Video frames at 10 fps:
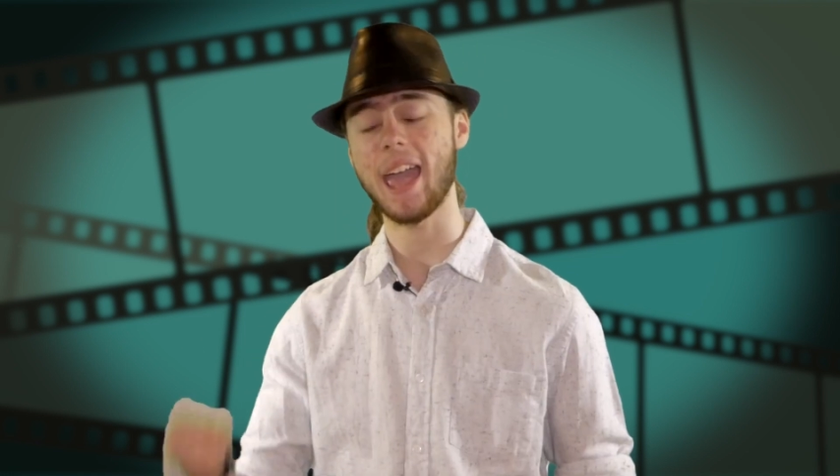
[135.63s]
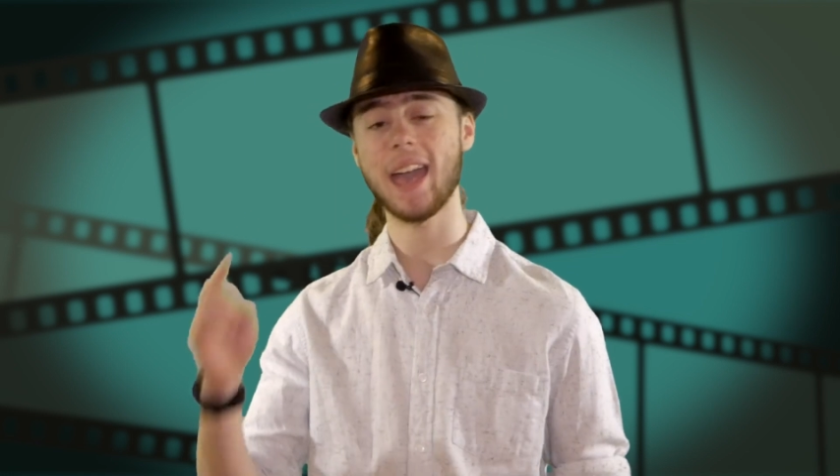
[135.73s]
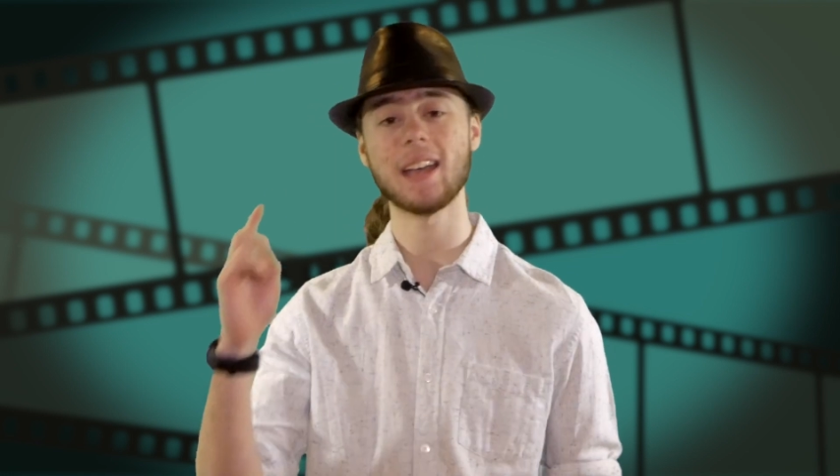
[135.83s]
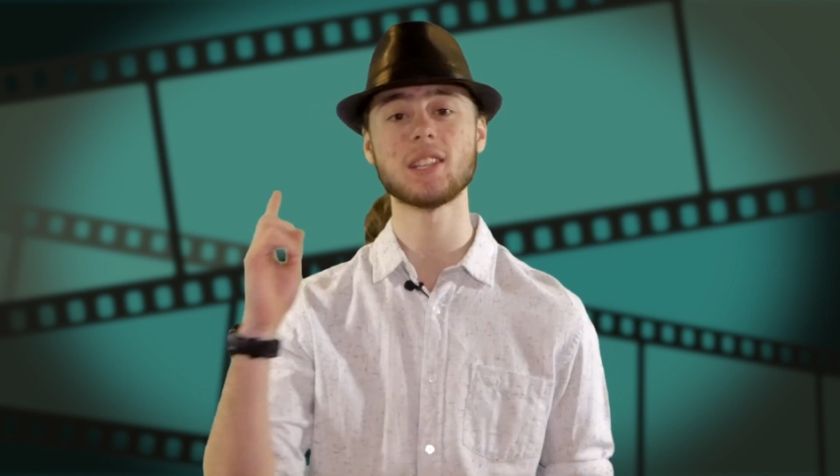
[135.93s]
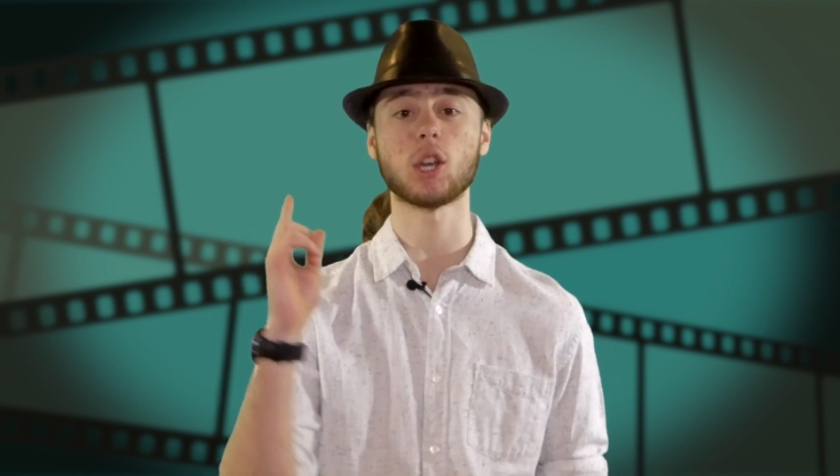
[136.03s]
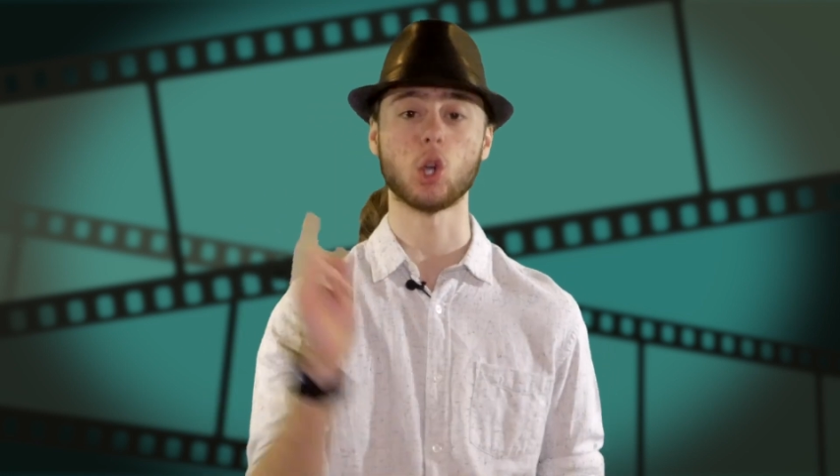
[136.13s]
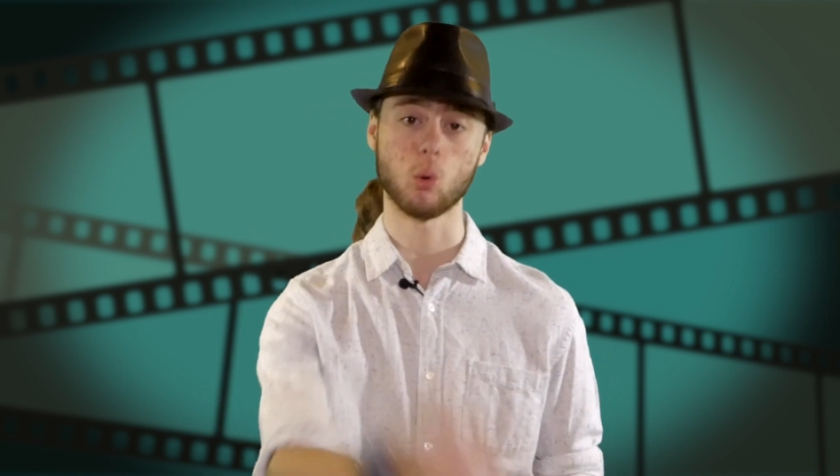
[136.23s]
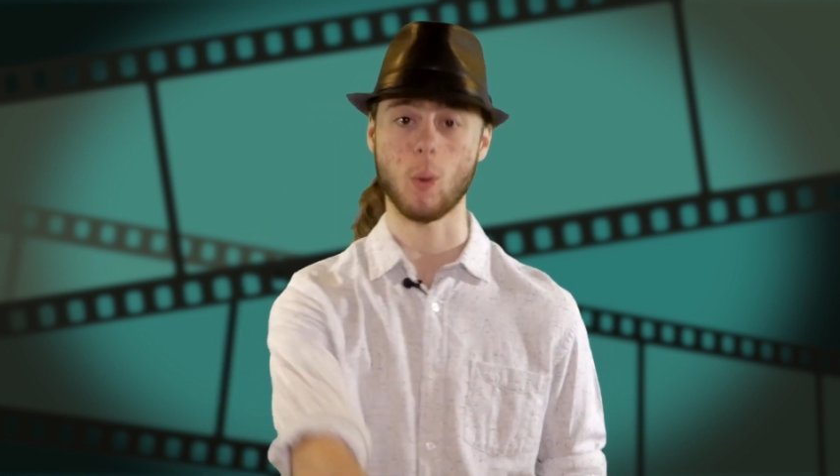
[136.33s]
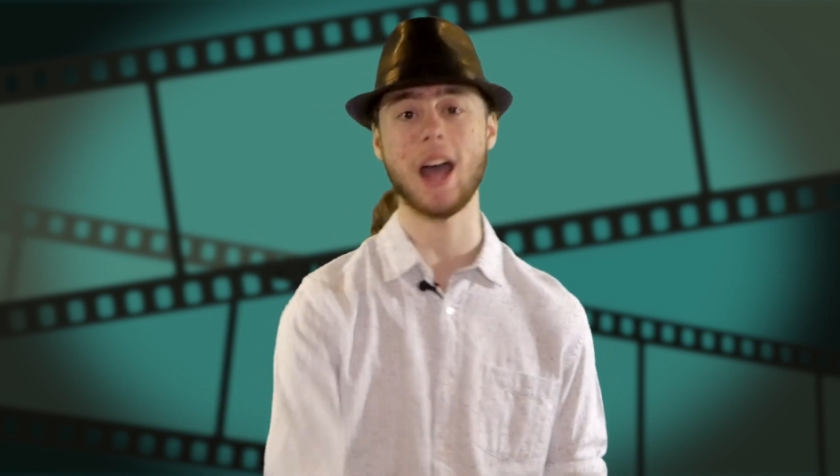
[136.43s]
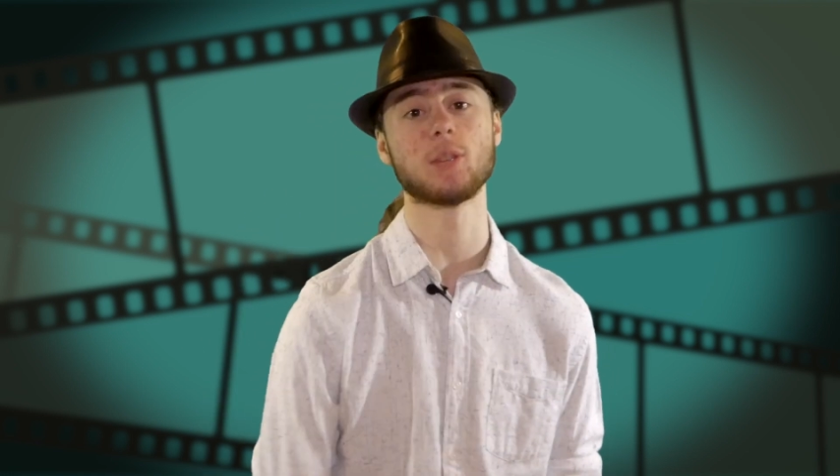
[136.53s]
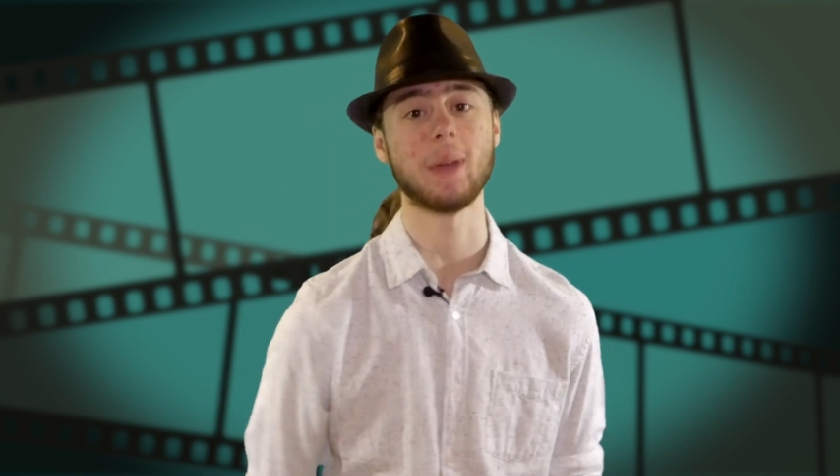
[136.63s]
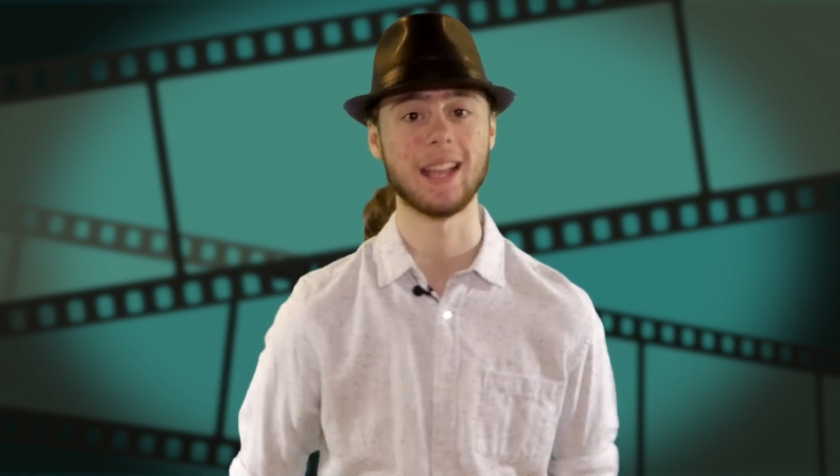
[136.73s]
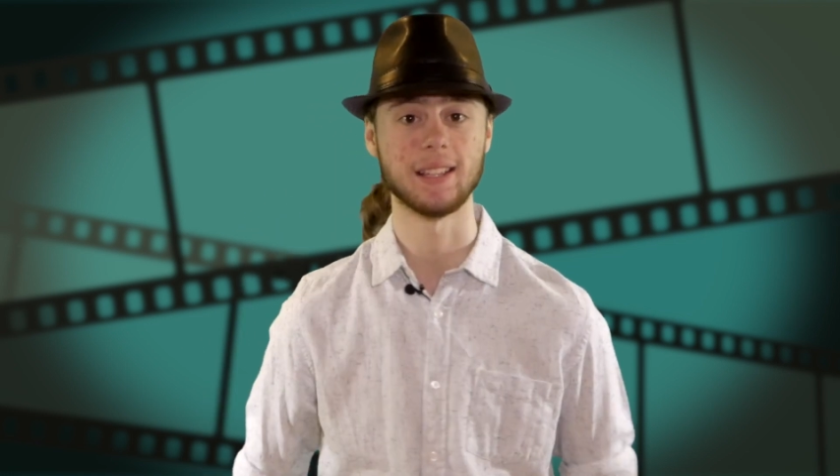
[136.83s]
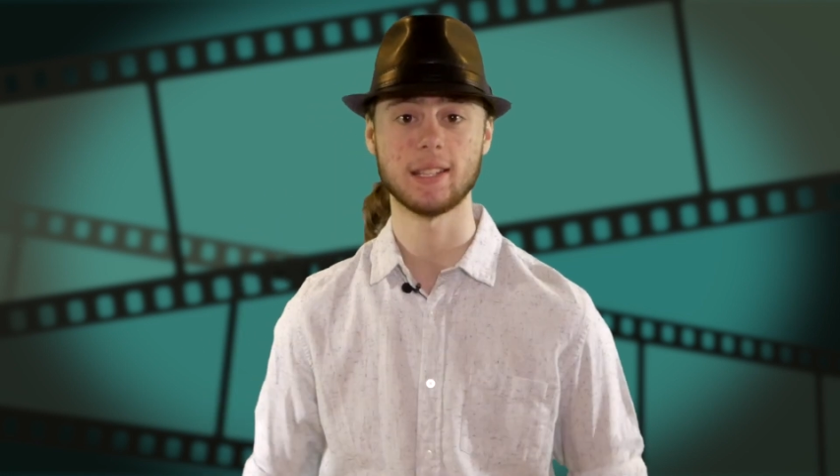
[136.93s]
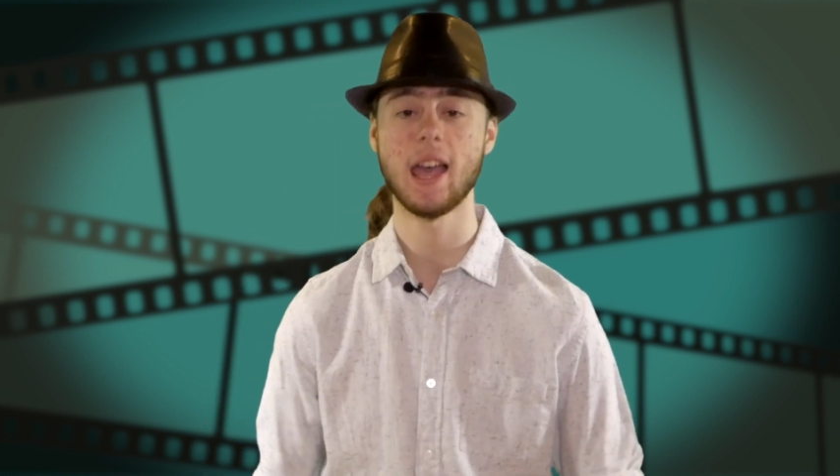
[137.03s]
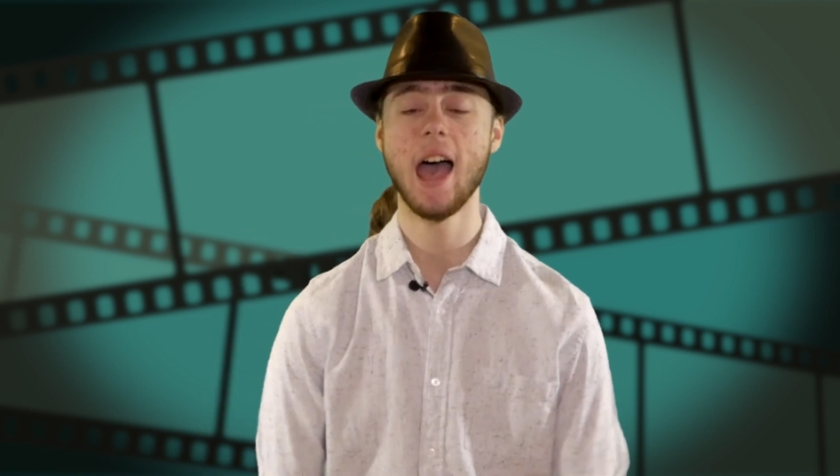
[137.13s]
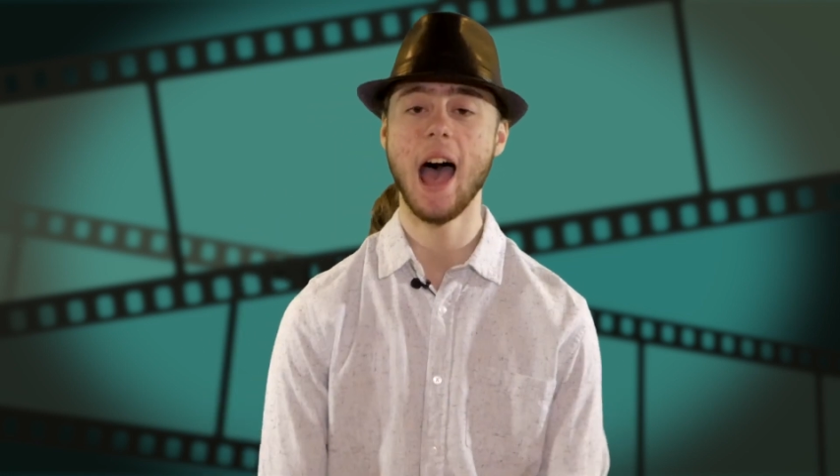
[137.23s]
and GarageBand.